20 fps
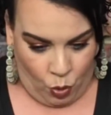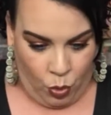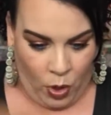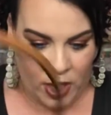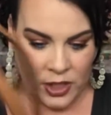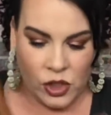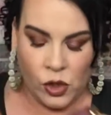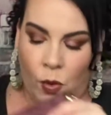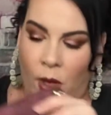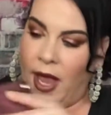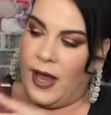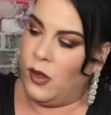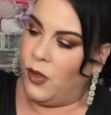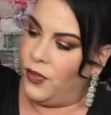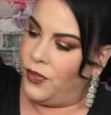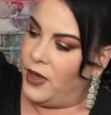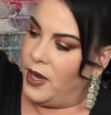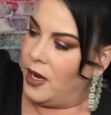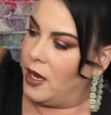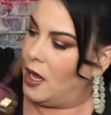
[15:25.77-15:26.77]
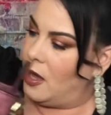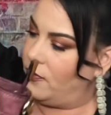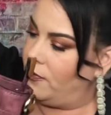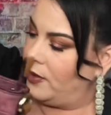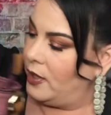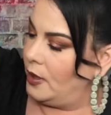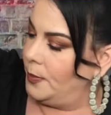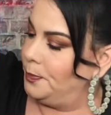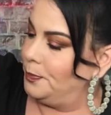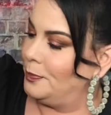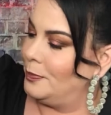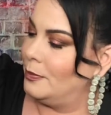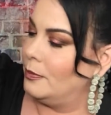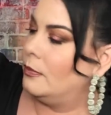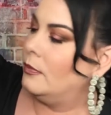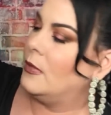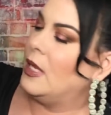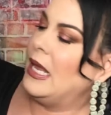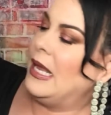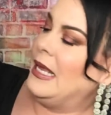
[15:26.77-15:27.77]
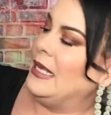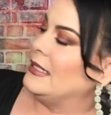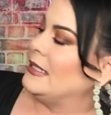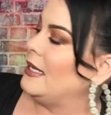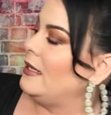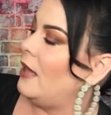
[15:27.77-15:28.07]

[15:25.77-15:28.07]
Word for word: What do I think of it? Is